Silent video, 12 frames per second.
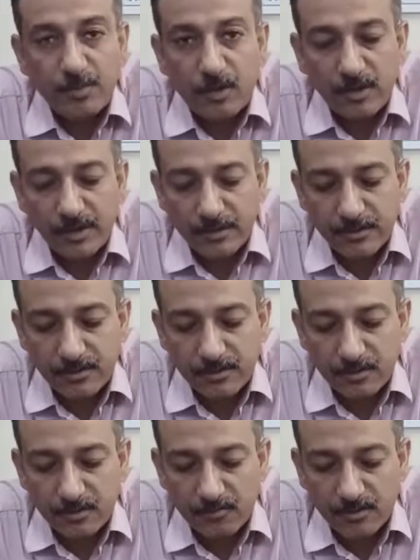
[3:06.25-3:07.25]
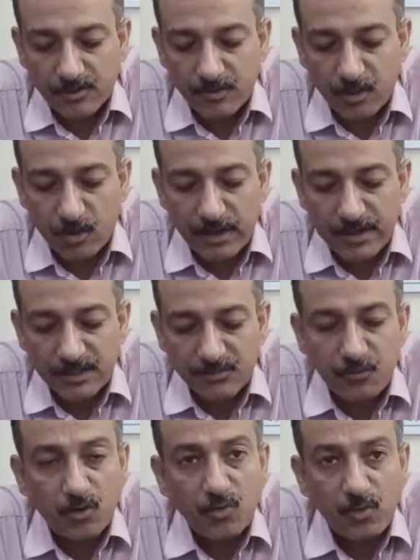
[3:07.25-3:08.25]
product which we call
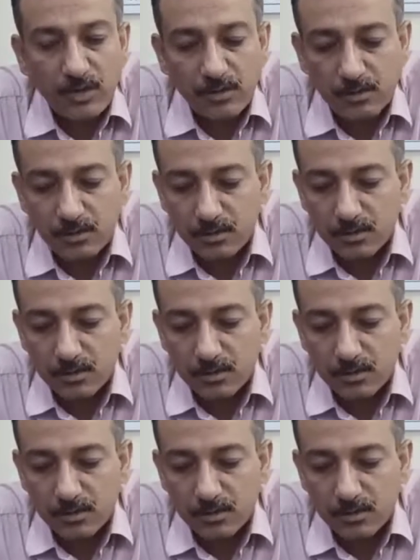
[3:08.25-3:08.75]
NS41.